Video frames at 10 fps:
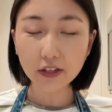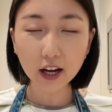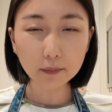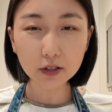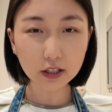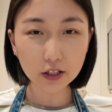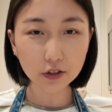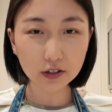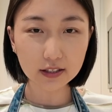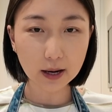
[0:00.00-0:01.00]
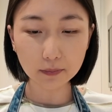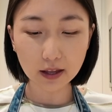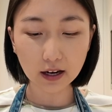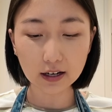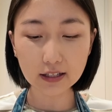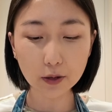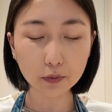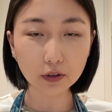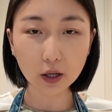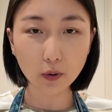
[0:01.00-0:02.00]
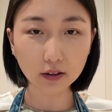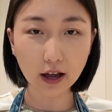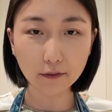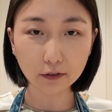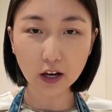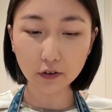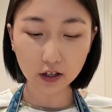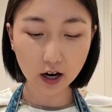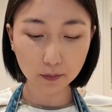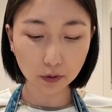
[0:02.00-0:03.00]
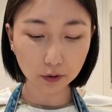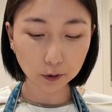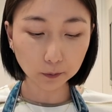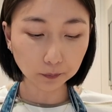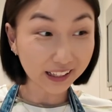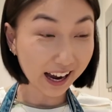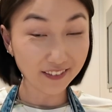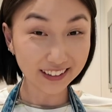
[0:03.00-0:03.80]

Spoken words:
think I'm just gonna do the same thing because I really want that flavor to come through. I'm